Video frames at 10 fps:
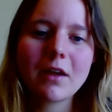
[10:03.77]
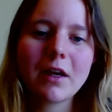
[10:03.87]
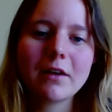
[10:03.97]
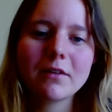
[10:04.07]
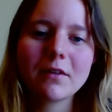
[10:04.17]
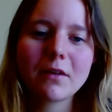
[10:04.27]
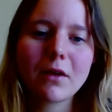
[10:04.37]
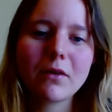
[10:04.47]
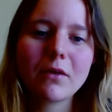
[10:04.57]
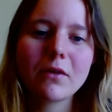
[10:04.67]
there's
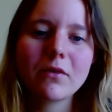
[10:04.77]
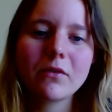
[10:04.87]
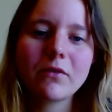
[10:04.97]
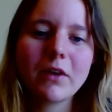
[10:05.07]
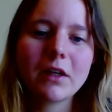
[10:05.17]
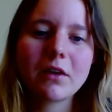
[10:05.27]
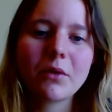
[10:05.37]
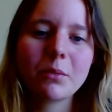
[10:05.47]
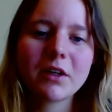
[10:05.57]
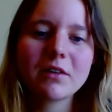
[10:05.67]
no
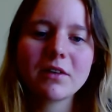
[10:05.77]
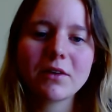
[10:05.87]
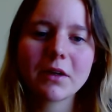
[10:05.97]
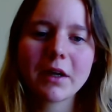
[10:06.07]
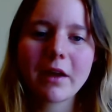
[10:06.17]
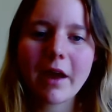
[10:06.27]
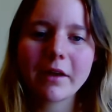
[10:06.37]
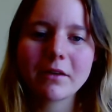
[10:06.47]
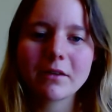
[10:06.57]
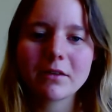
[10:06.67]
video material
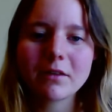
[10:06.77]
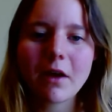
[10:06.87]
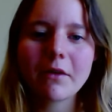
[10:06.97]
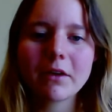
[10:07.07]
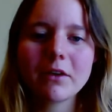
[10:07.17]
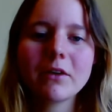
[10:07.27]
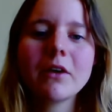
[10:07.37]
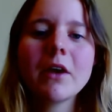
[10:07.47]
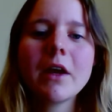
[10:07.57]
I could show you.